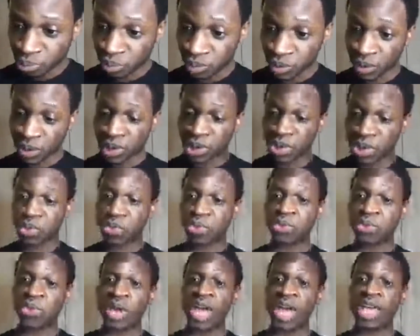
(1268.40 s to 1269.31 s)
Who do
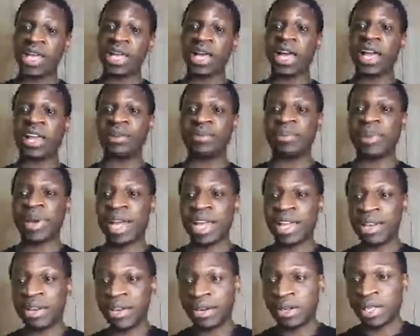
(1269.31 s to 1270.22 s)
I
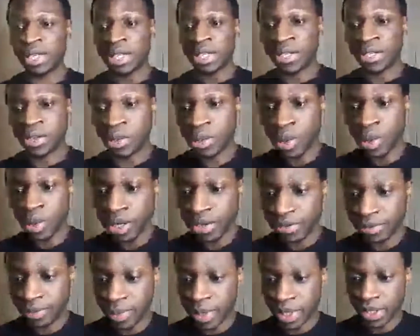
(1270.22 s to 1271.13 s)
admire in the world of
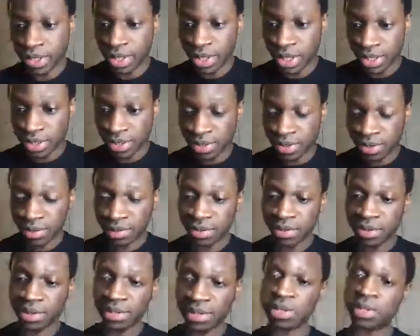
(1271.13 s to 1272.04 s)
business?
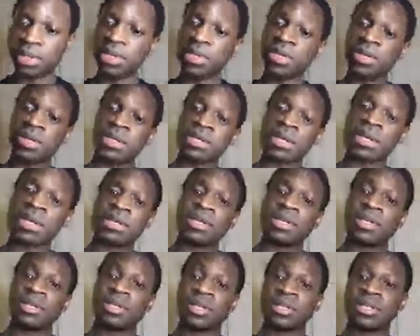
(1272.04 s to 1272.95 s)

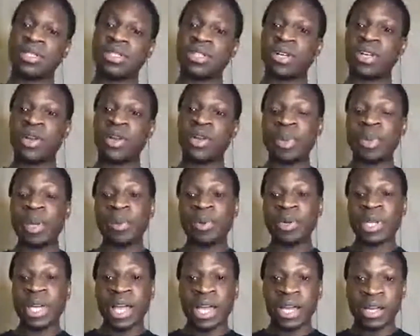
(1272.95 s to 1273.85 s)
So the people
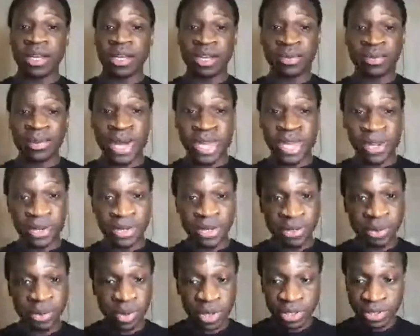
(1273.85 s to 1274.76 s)
that I admire in the
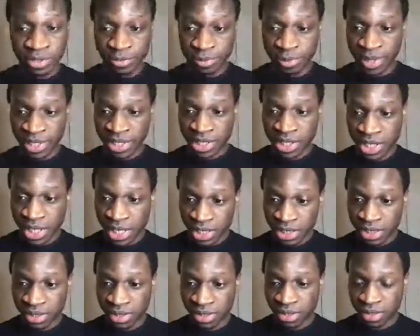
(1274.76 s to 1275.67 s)
world of
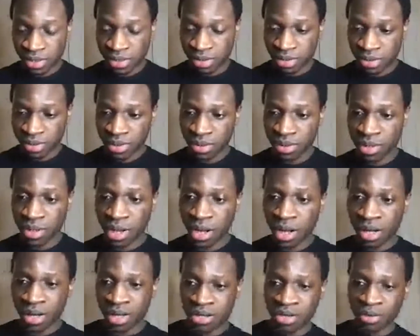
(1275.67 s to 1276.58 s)
business
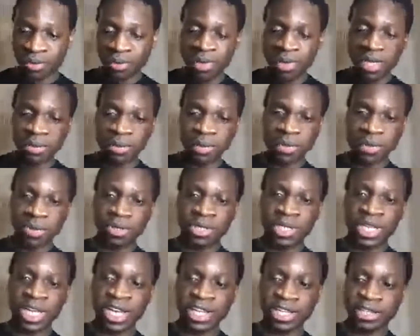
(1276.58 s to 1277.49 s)
are the people
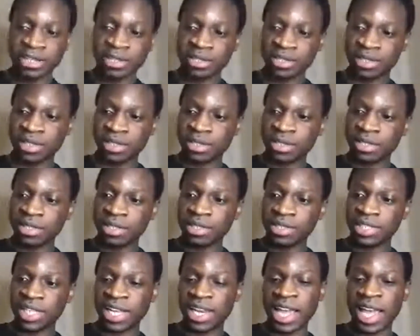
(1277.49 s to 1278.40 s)
that
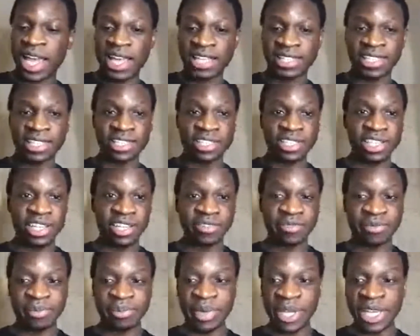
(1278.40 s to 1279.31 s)
has
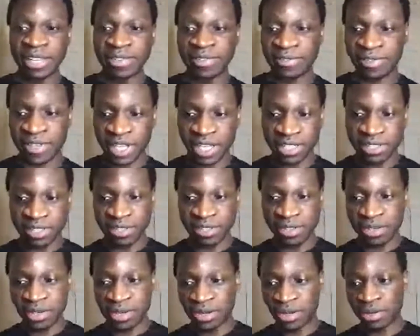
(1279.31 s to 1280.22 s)
achieved big things,
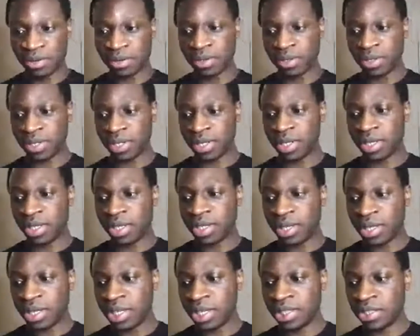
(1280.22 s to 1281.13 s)

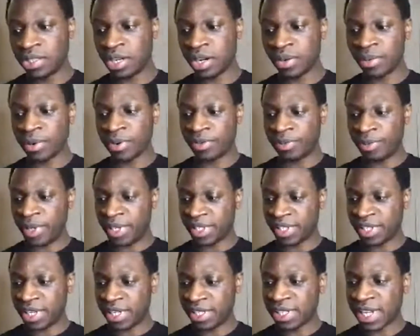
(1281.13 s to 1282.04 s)
in terms of business.